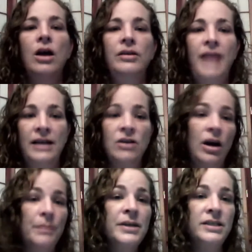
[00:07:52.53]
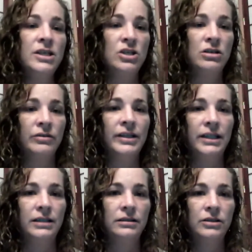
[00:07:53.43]
That's called a positional
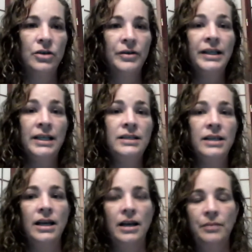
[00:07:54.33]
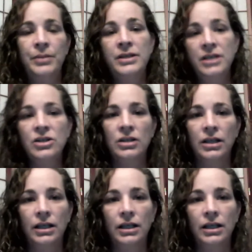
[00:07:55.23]
release. You're releasing it positionally.